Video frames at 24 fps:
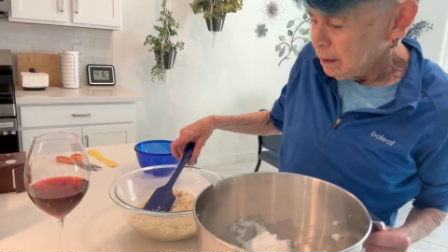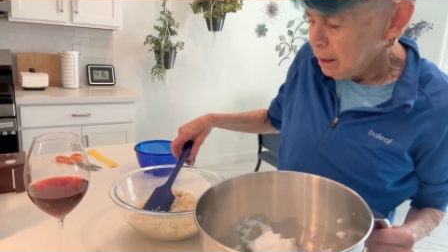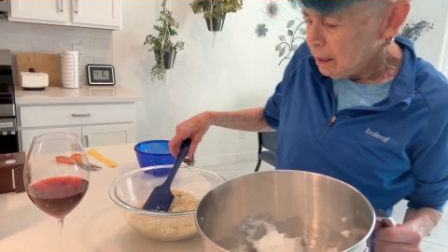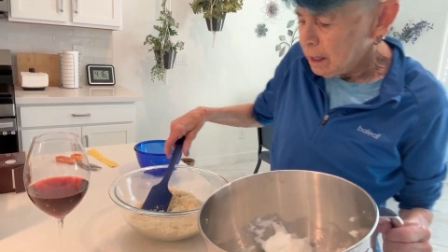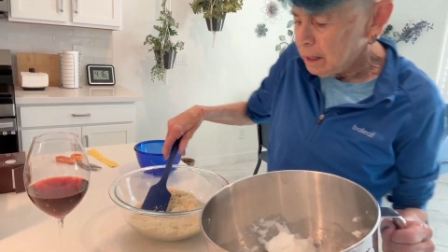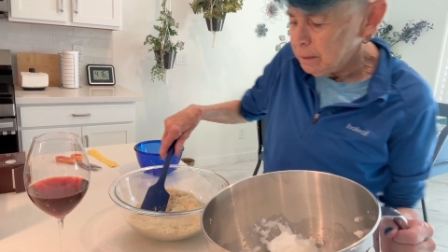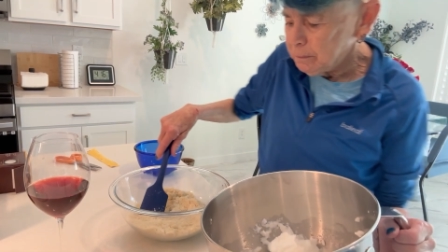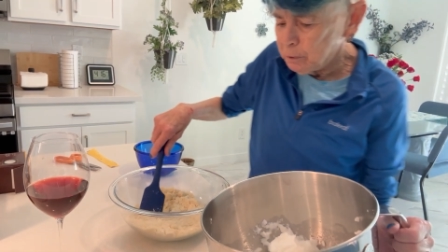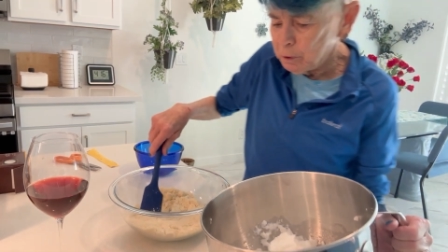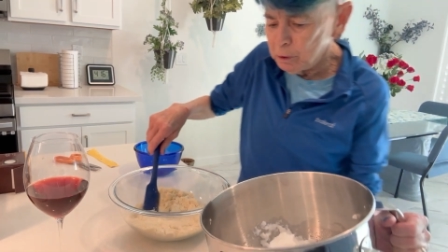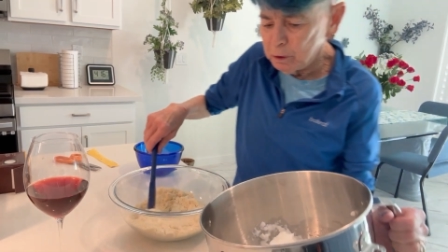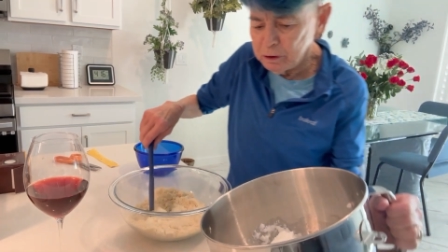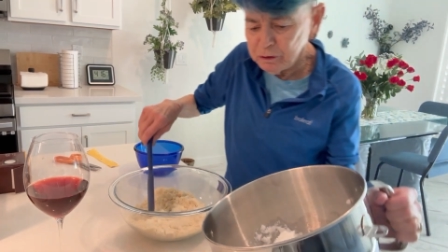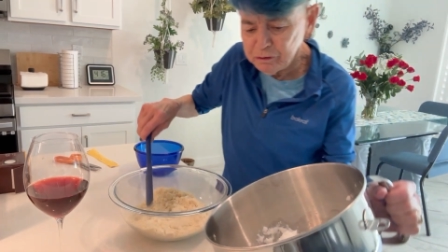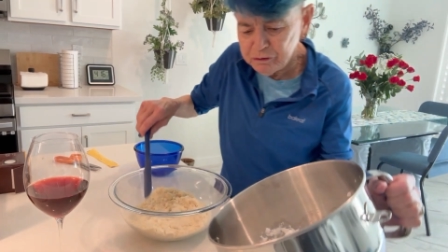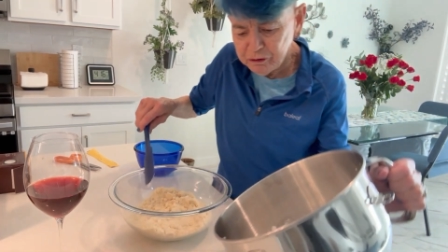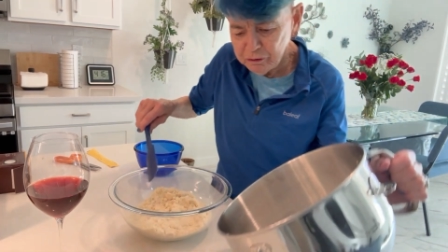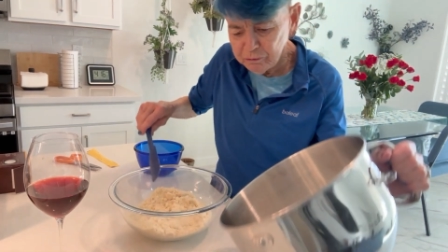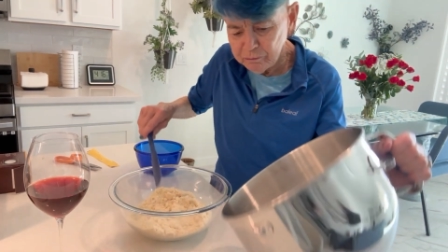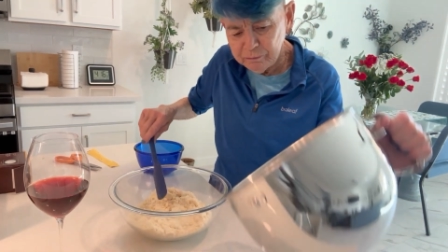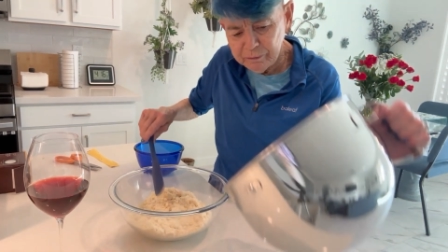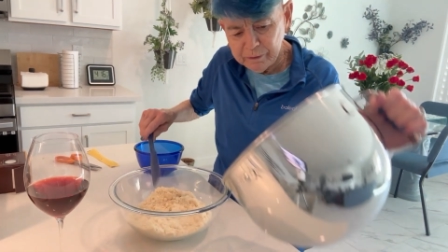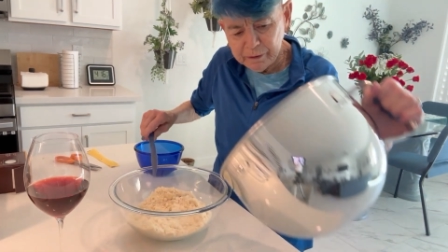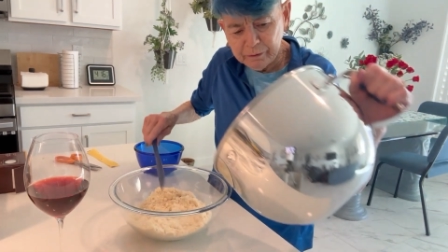I'm going
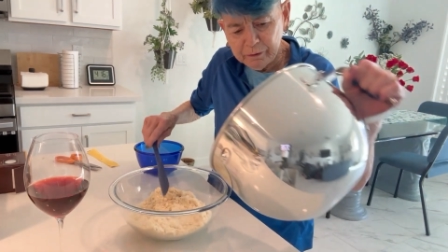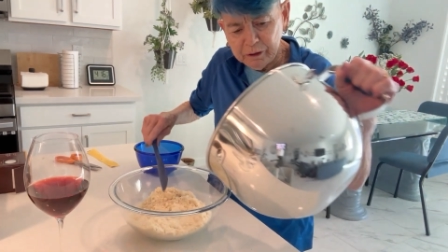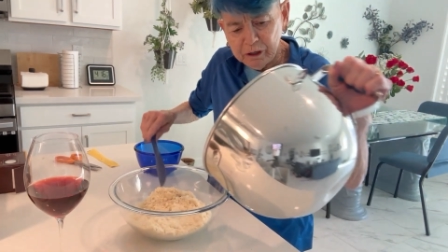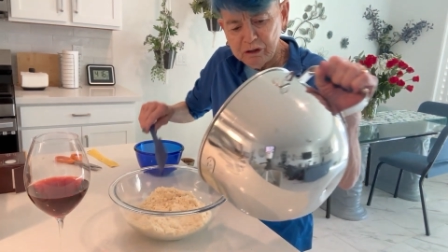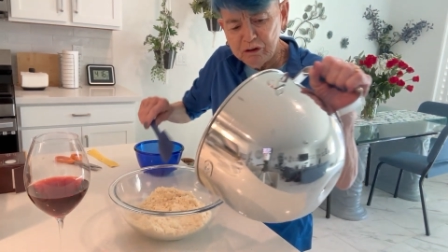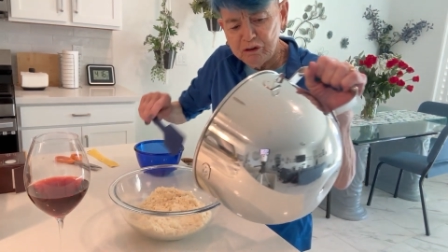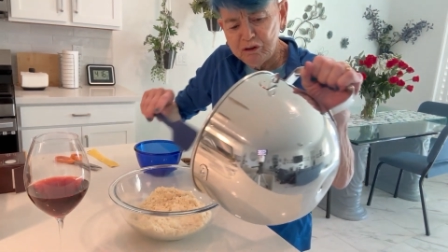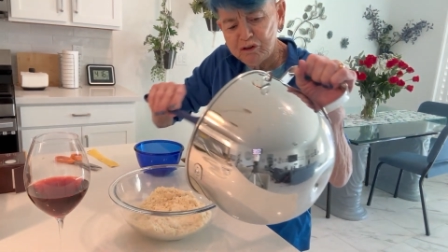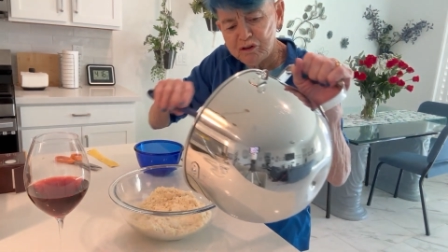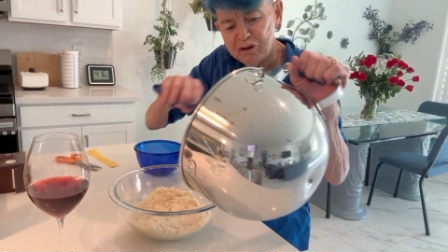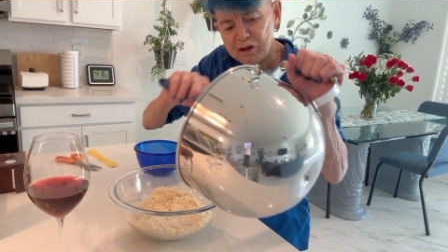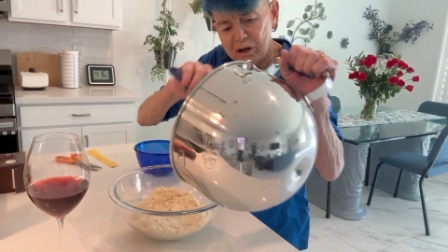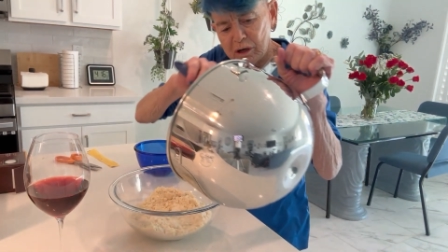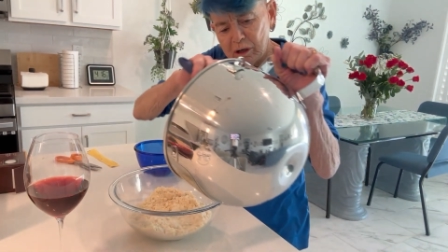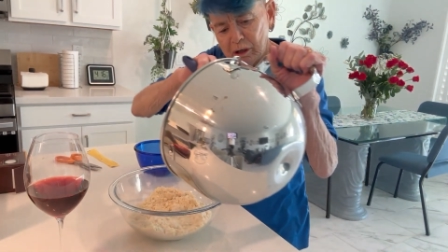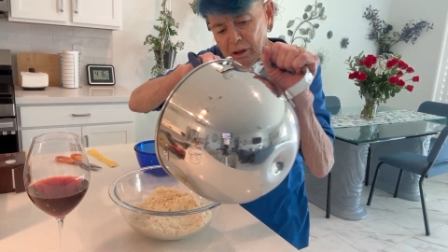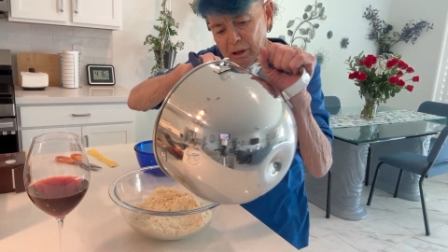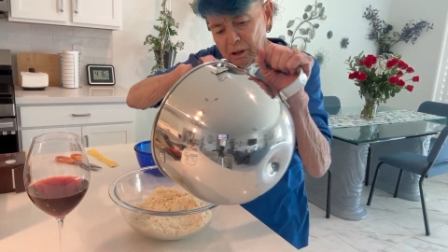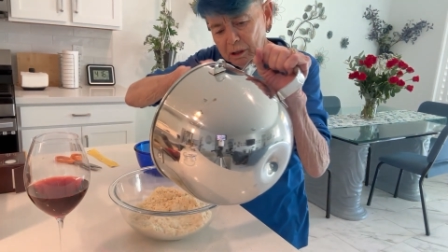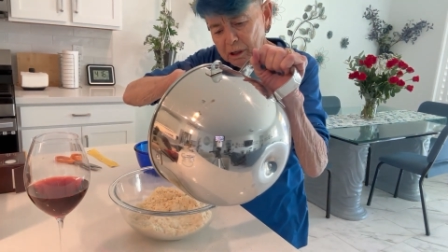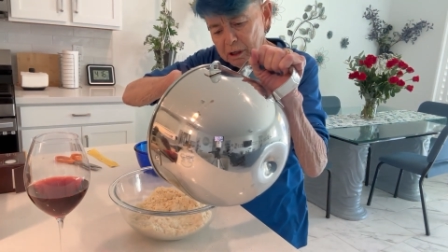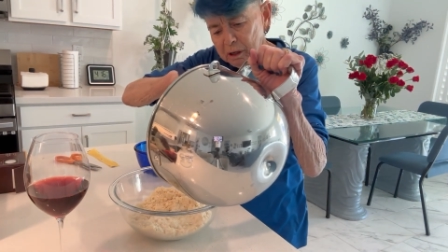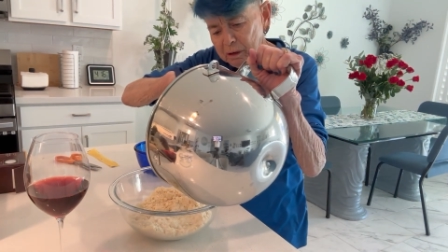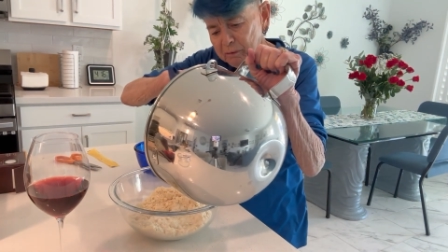to very
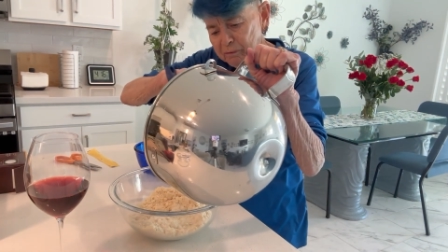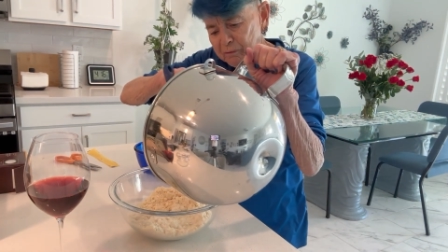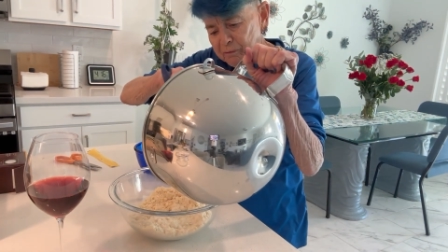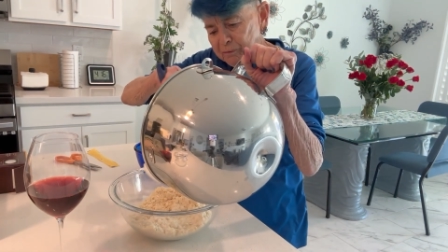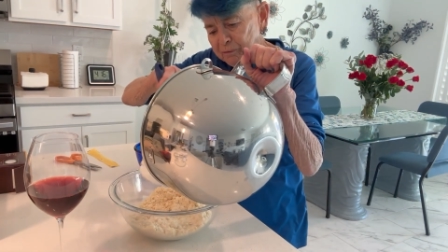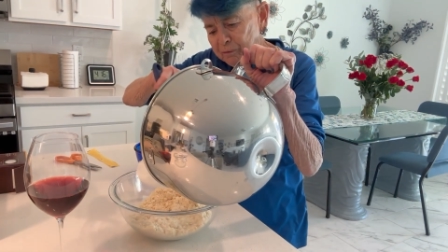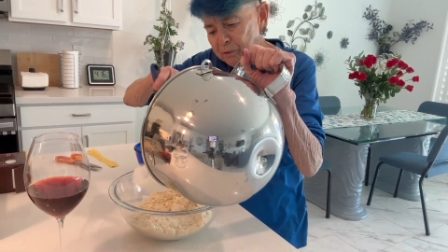gently